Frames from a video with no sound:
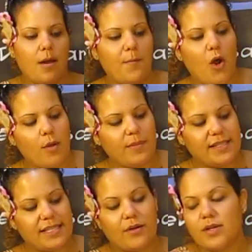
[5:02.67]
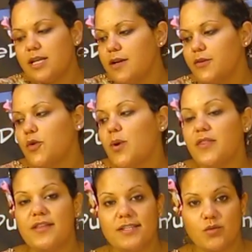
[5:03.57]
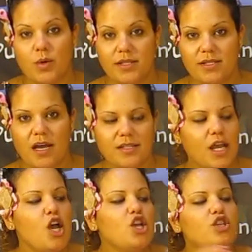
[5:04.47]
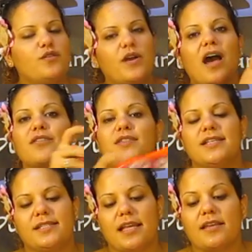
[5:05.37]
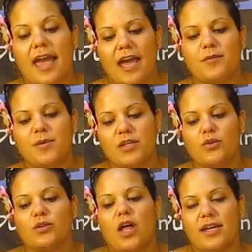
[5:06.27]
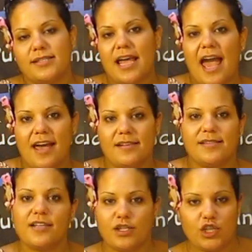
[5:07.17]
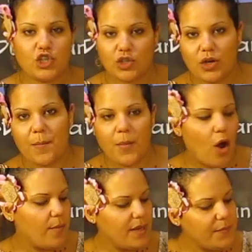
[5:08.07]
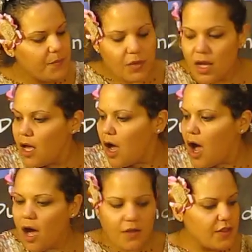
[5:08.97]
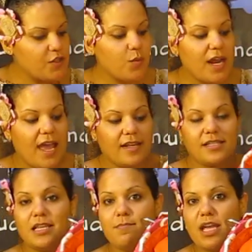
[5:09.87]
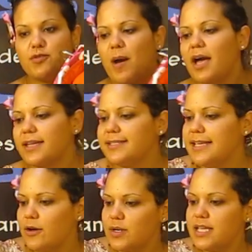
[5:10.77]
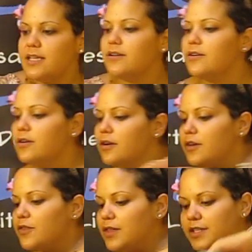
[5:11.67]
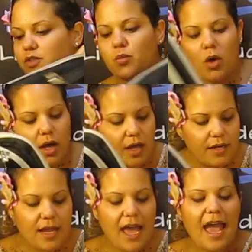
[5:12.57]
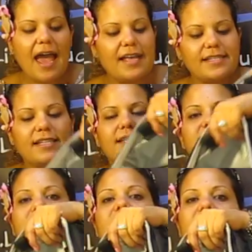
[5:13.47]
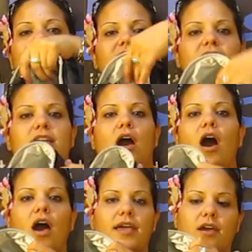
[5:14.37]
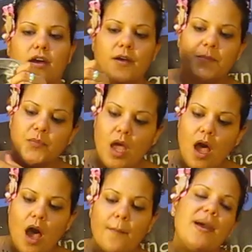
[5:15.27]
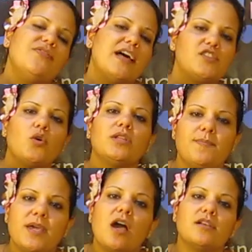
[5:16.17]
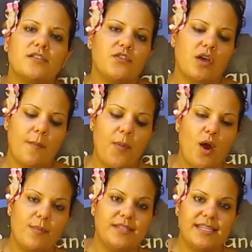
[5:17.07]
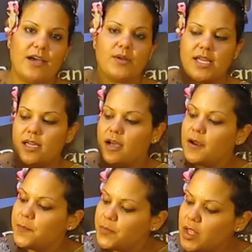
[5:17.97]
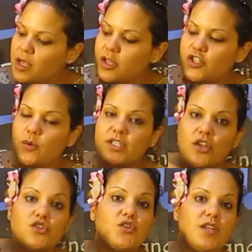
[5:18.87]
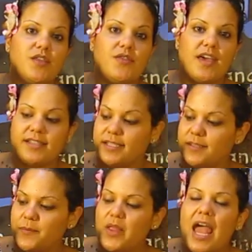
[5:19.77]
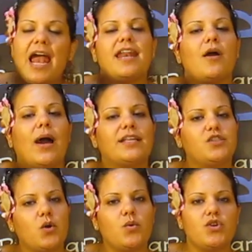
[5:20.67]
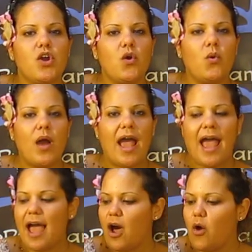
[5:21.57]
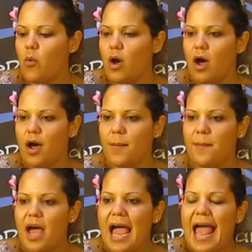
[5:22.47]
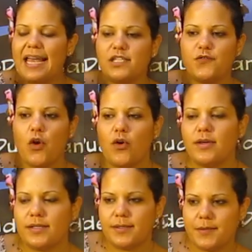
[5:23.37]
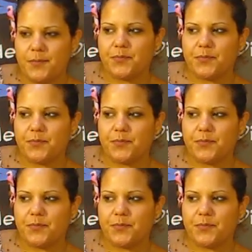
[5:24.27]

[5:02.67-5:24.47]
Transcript: compartment down here the way this one does, you've got this that can be utilized as an additional compartment. This one has the mesh pocket down here. This one has it slightly higher, and that's only because of the compartment down here. So it's underneath this. And now I don't know how, as far as,